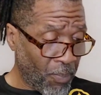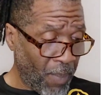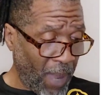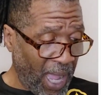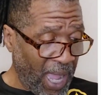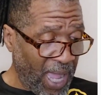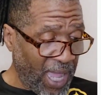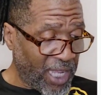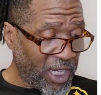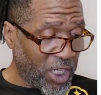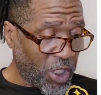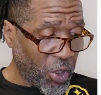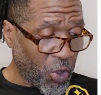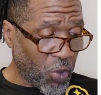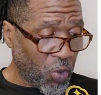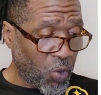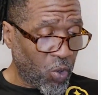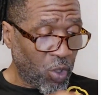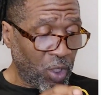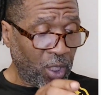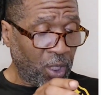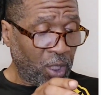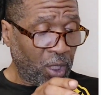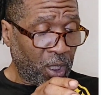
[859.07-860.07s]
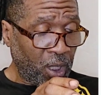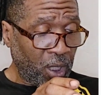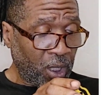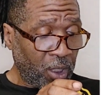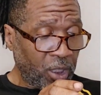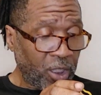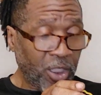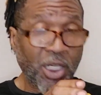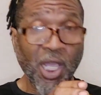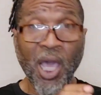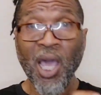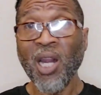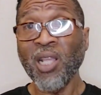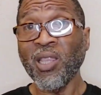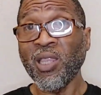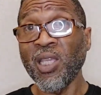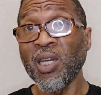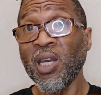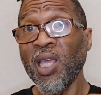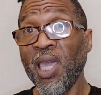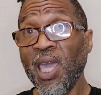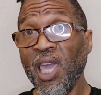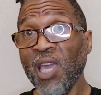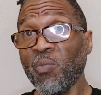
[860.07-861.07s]
Mind you,
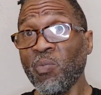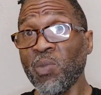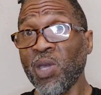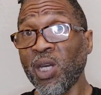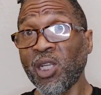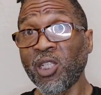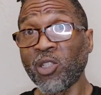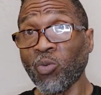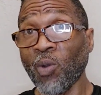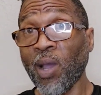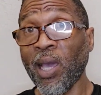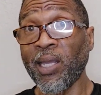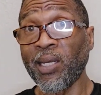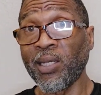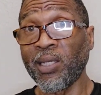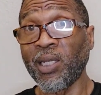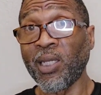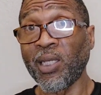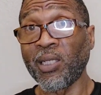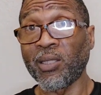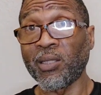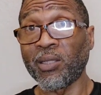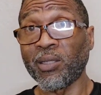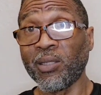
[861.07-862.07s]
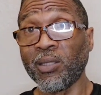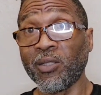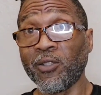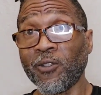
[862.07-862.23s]
Jonathan Hickman is writing this.